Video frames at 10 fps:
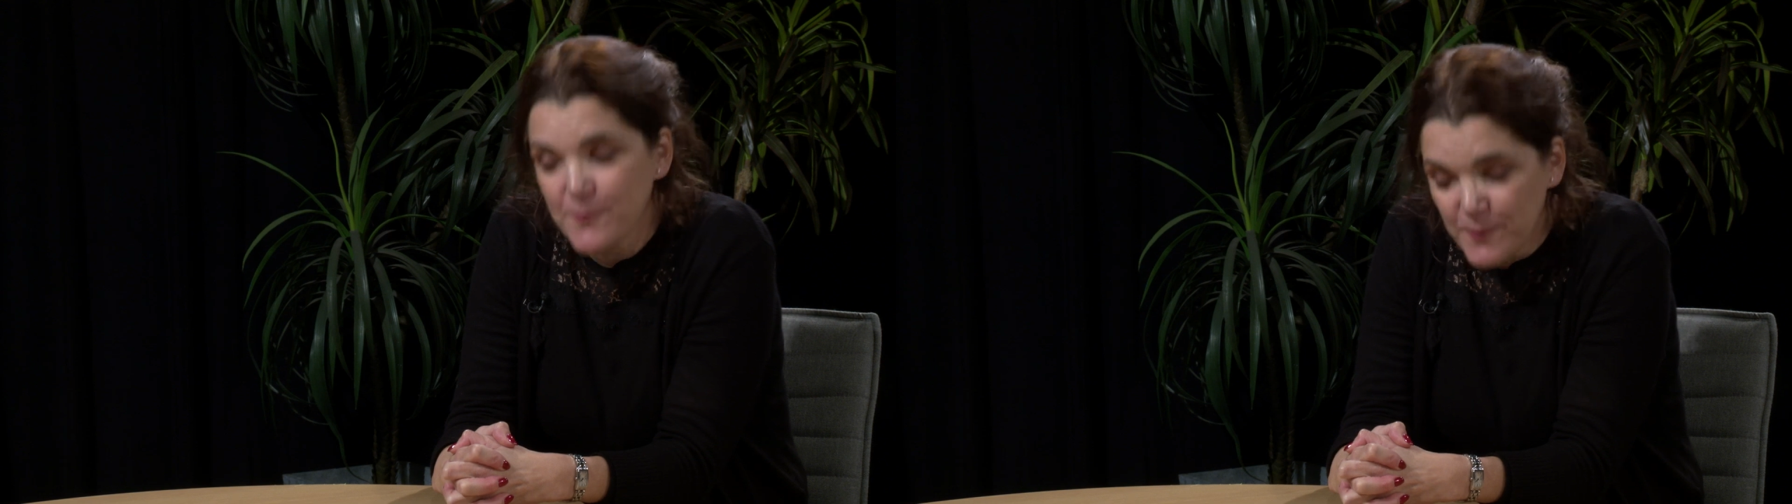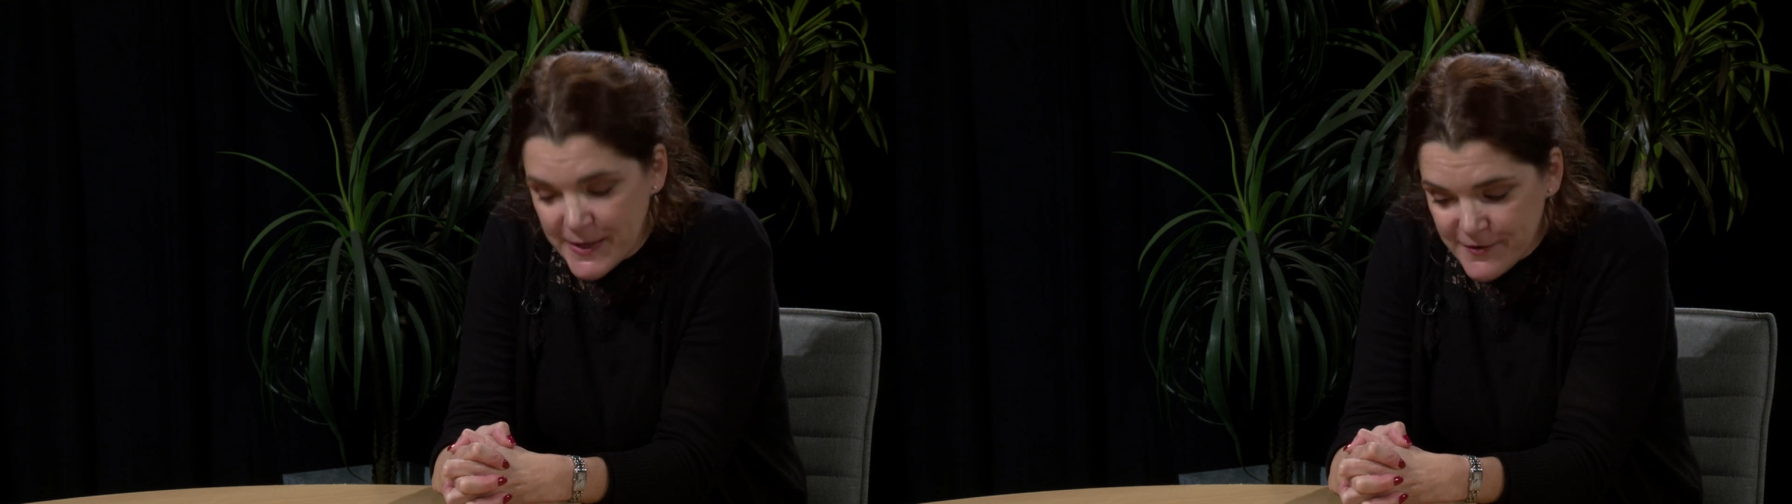
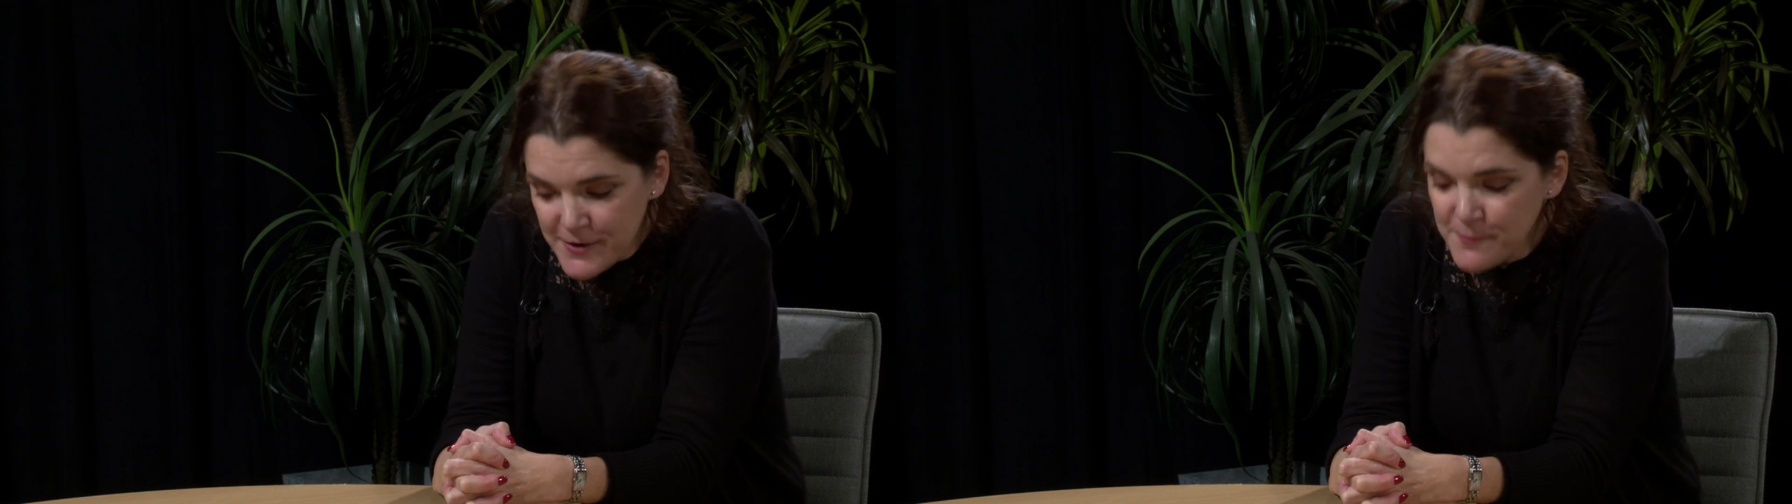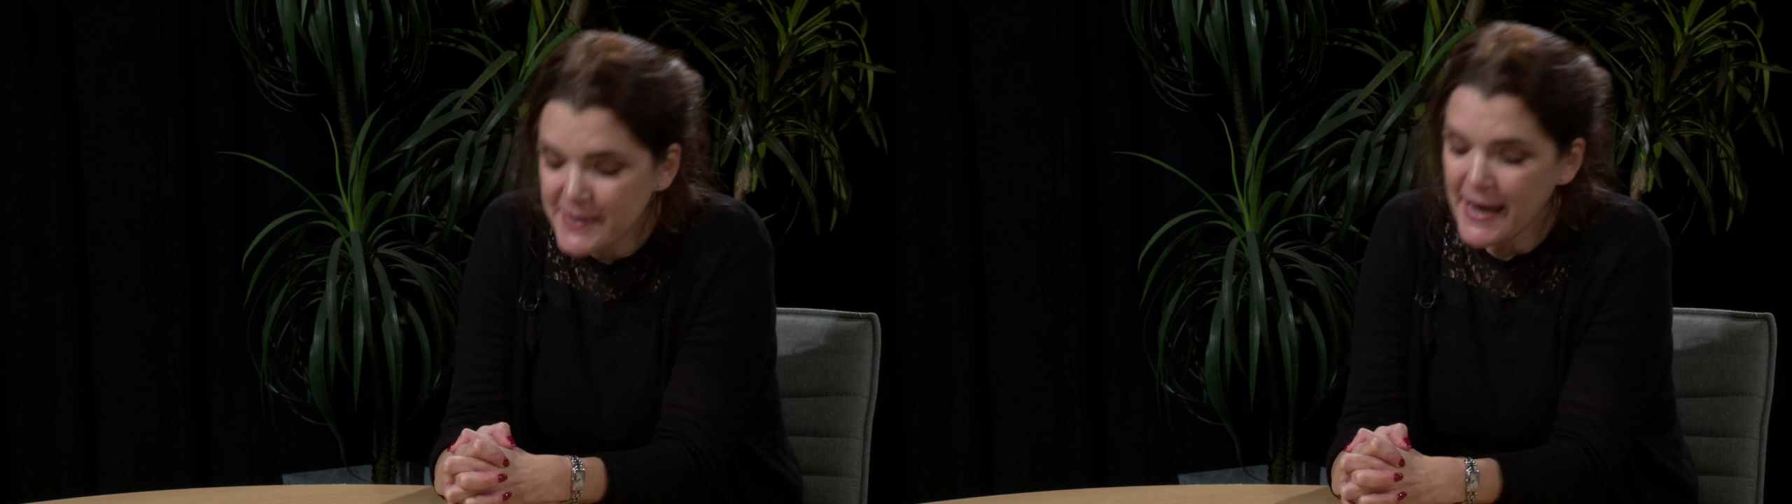We
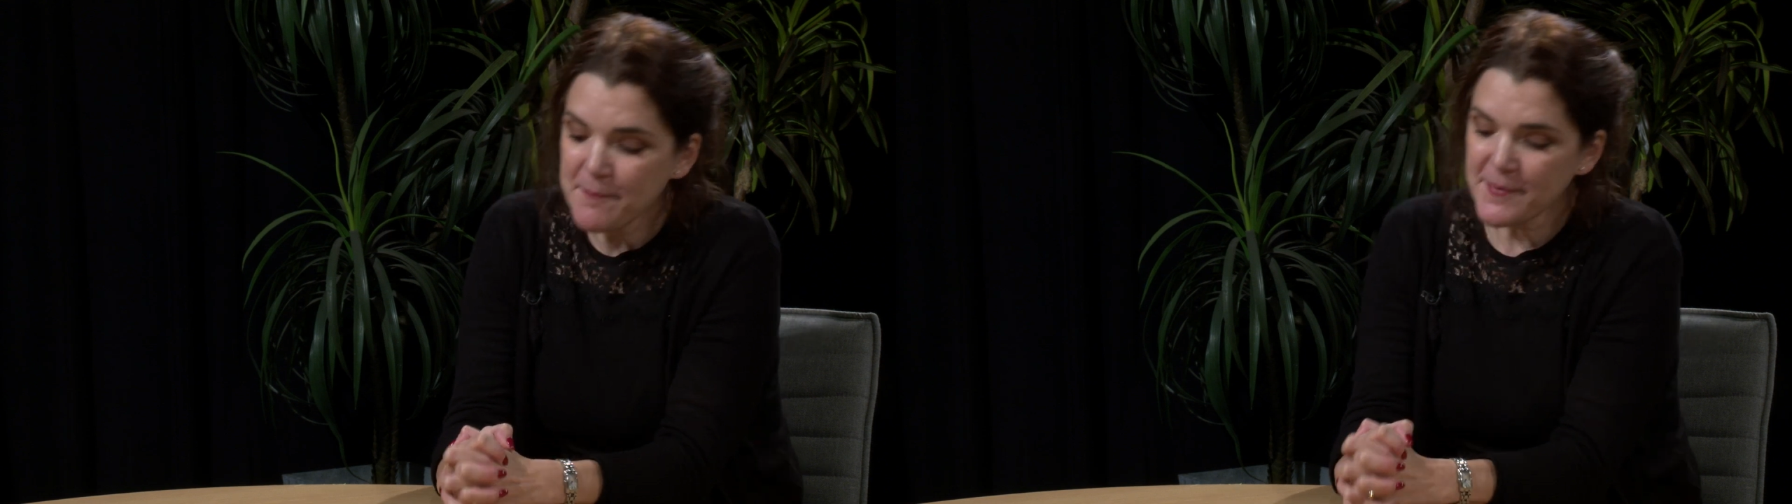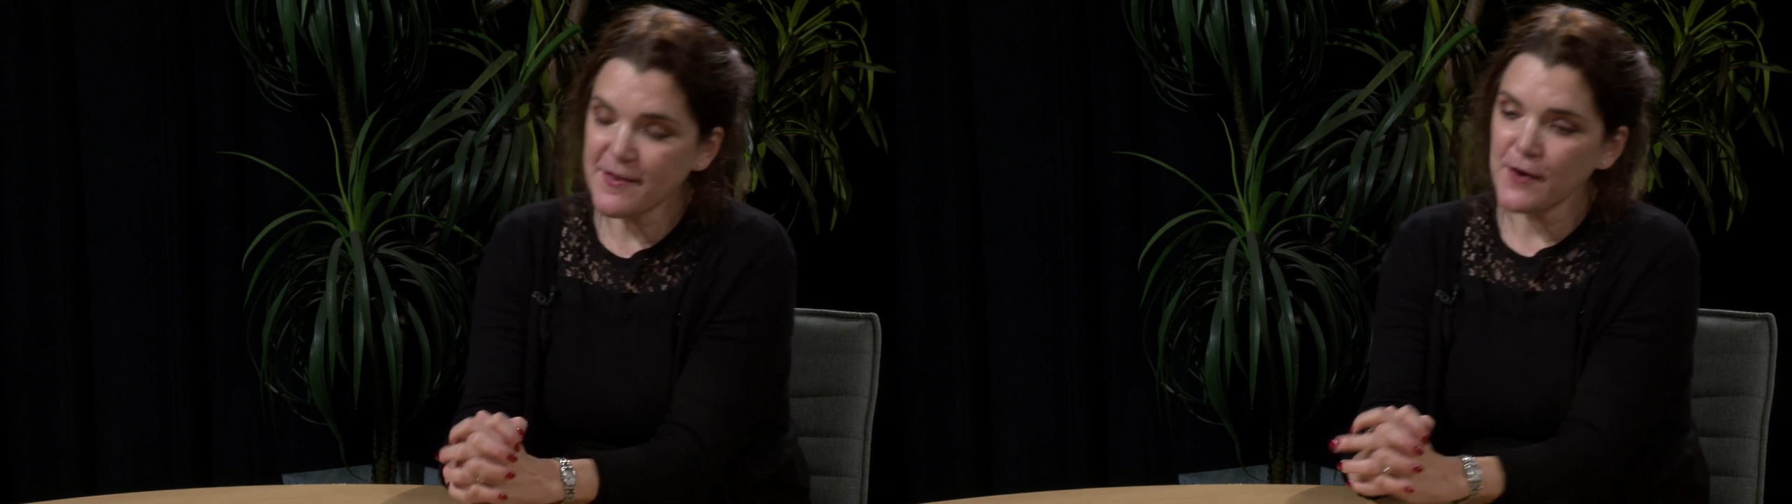do,
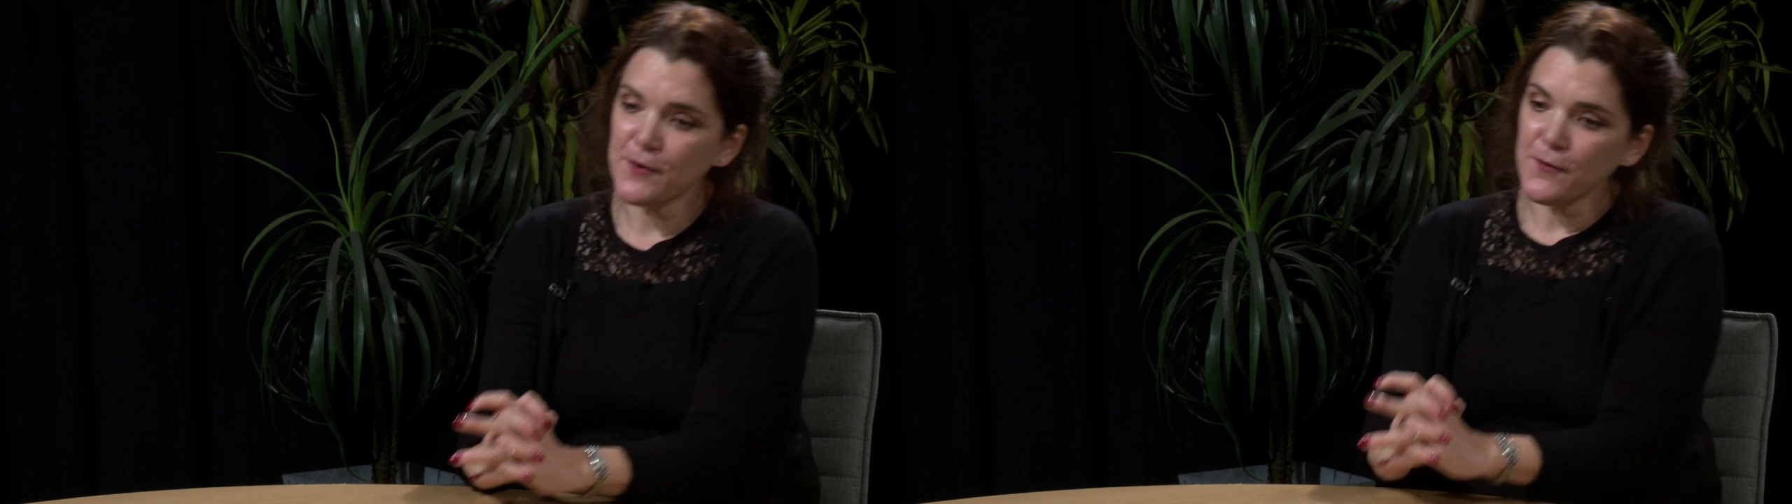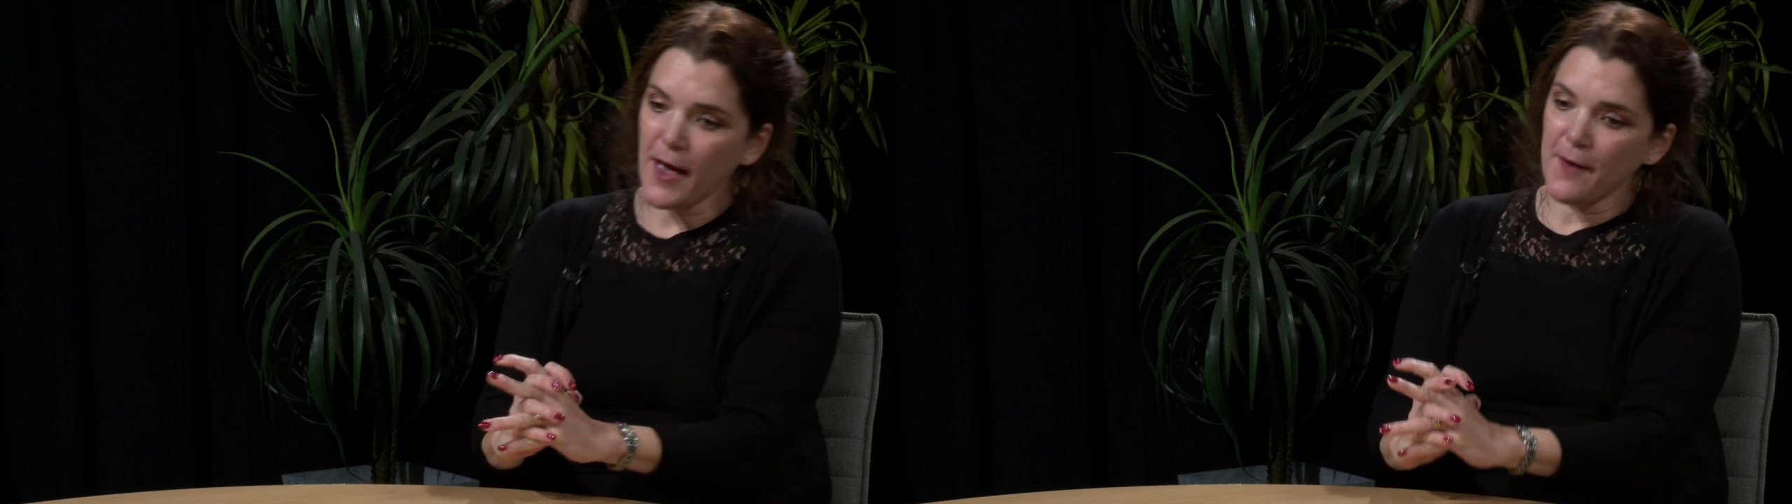yep.
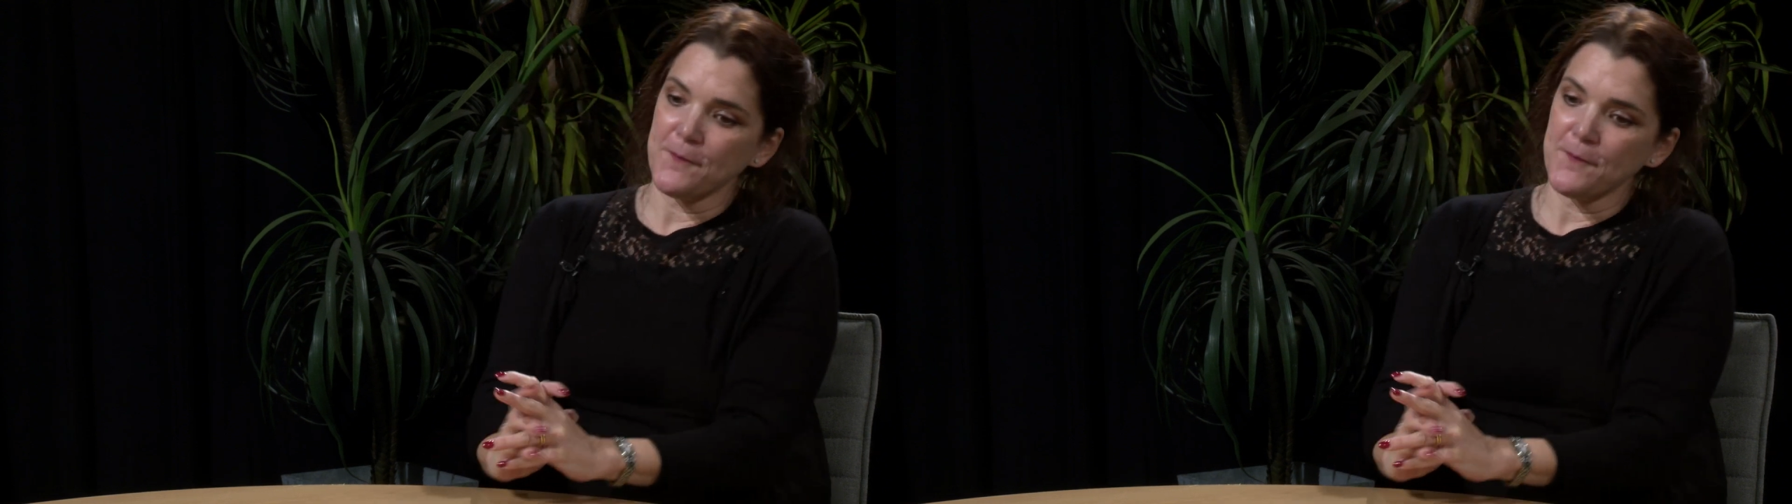So